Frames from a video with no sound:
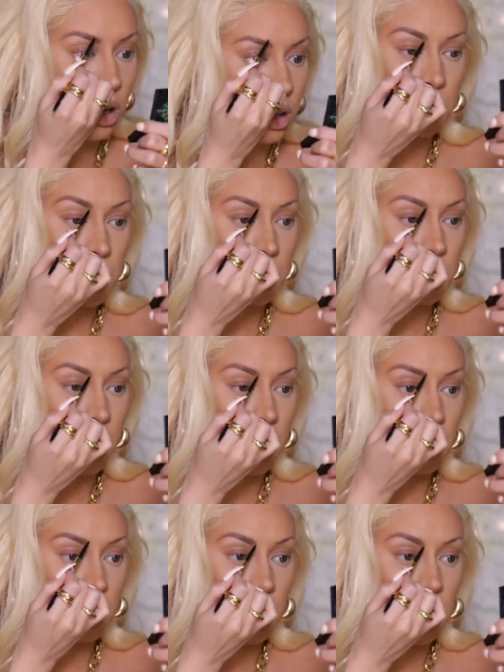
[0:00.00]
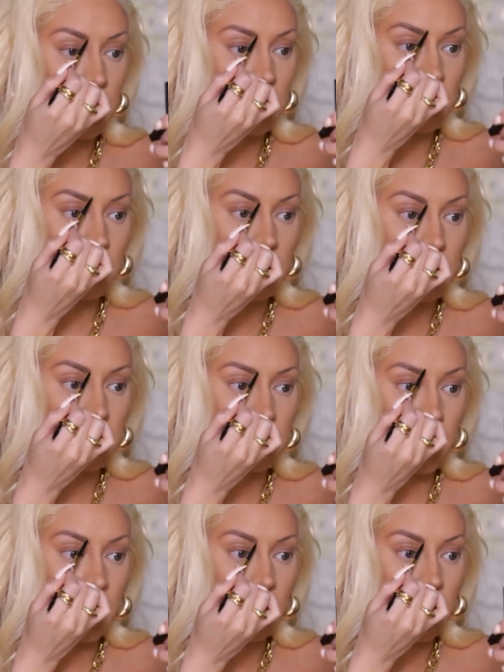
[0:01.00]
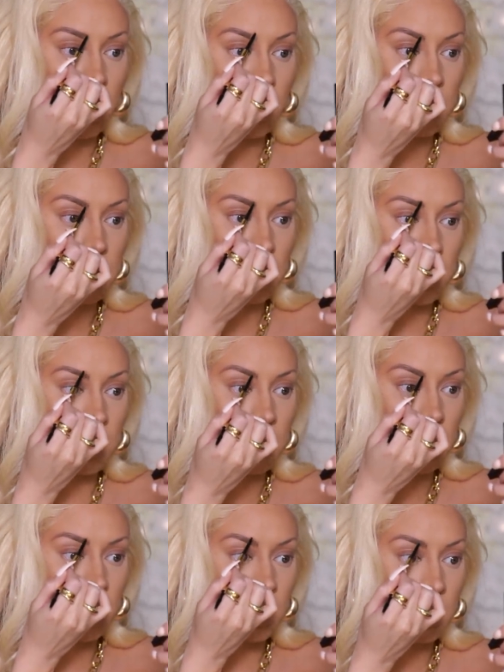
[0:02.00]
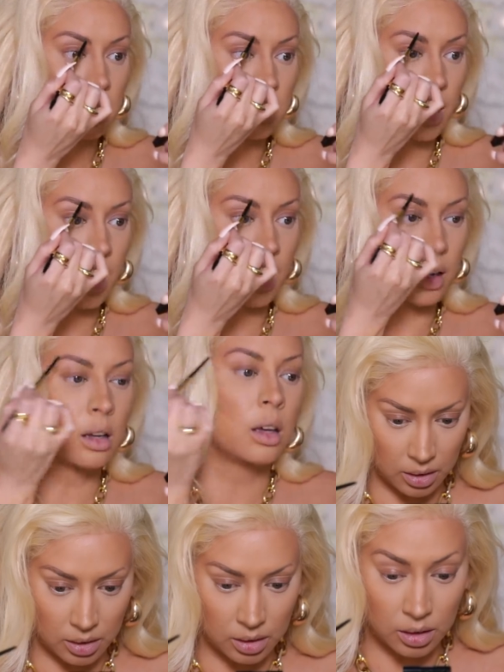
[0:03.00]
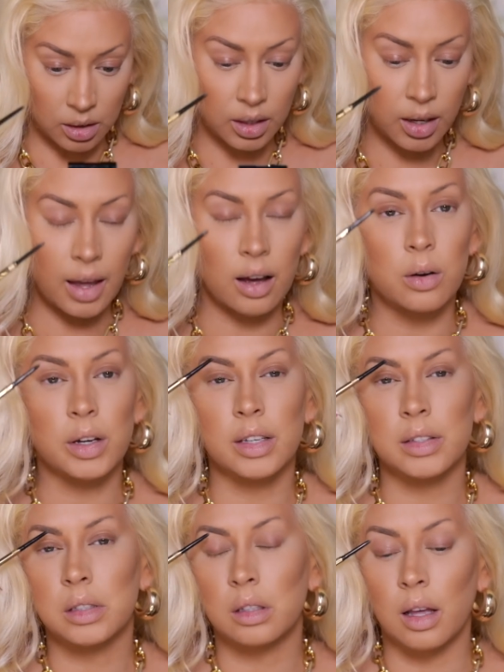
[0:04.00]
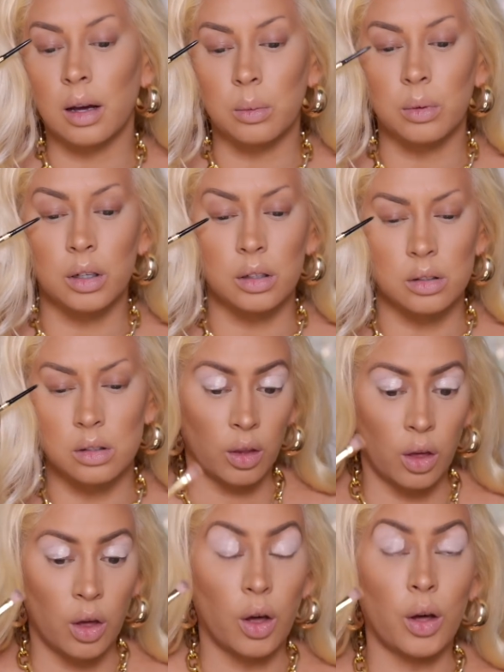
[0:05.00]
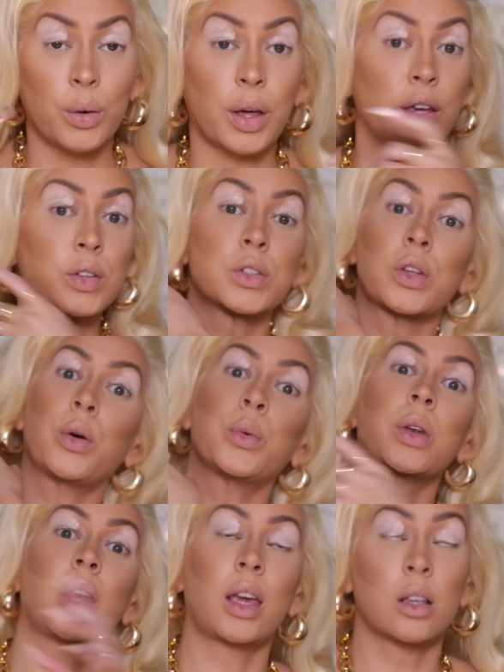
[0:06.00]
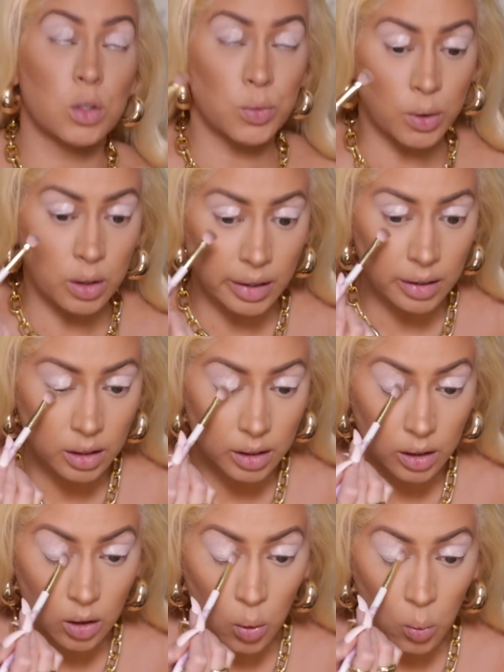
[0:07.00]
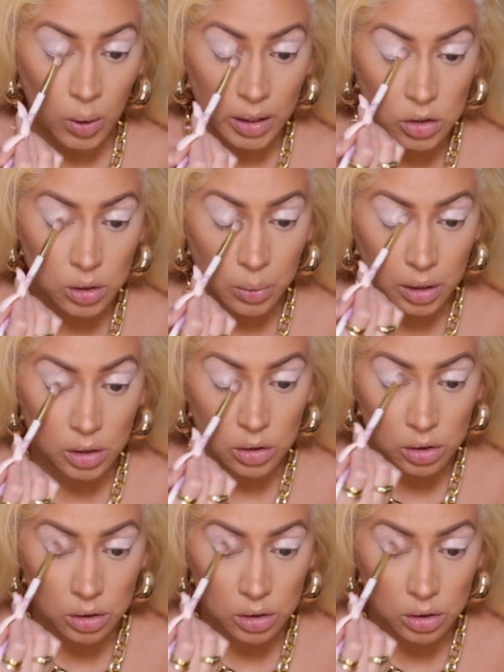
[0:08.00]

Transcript: I'm just kind of making these fake hairs in the inside. Look how easy that was. Okay, so next for our look, what you want to